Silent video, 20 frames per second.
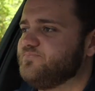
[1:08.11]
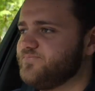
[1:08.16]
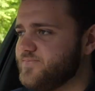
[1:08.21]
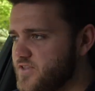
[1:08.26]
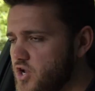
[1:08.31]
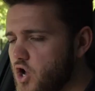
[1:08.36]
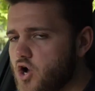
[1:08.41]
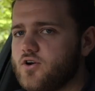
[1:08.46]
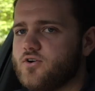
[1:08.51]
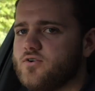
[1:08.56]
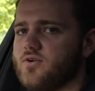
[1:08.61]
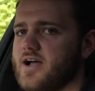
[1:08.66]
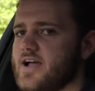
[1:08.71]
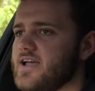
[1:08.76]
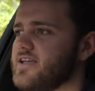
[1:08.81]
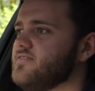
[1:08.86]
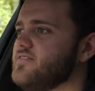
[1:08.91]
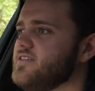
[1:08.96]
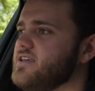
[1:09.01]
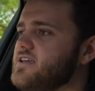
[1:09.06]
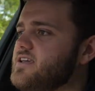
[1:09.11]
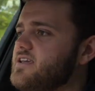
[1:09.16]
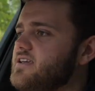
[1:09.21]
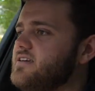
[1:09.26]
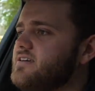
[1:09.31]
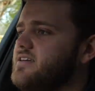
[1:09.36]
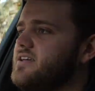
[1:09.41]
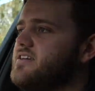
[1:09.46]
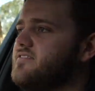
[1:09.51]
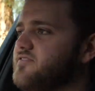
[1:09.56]
Not great. The
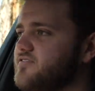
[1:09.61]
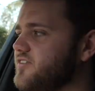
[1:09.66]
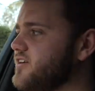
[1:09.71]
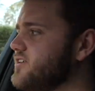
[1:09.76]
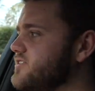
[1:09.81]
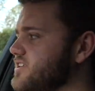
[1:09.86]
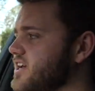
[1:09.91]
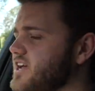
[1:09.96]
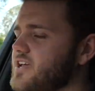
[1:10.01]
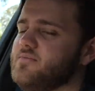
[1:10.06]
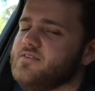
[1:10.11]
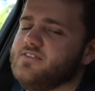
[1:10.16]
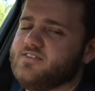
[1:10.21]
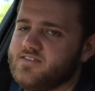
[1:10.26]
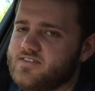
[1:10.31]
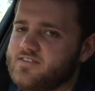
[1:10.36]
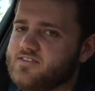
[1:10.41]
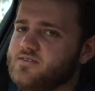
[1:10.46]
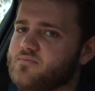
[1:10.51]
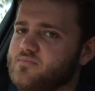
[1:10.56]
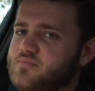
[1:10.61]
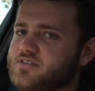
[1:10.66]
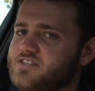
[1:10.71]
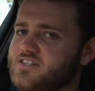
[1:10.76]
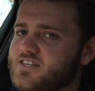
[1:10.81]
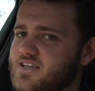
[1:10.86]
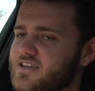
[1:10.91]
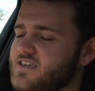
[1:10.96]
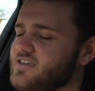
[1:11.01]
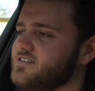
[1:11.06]
infotainment system
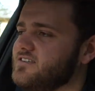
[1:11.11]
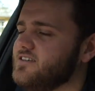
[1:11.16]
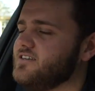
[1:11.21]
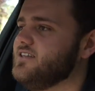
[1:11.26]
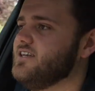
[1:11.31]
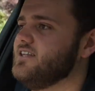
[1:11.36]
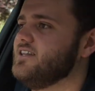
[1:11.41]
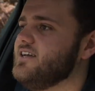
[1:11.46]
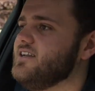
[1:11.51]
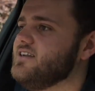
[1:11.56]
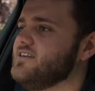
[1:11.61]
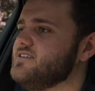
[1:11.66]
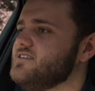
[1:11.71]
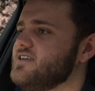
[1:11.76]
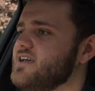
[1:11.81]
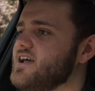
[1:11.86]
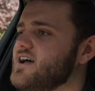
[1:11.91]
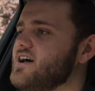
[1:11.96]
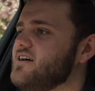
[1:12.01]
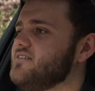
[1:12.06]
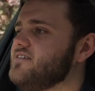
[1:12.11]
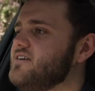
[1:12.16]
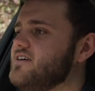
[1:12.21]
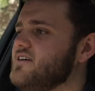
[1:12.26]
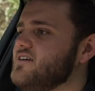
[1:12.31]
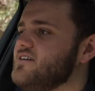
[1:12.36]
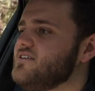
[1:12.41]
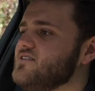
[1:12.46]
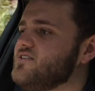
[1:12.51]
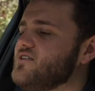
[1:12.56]
particularly let it down.
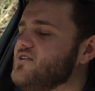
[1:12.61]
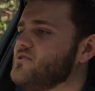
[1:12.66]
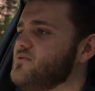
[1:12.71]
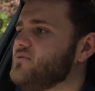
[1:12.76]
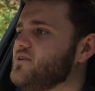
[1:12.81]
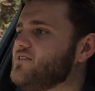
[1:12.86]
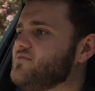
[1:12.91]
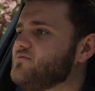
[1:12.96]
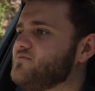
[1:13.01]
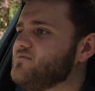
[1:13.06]
No one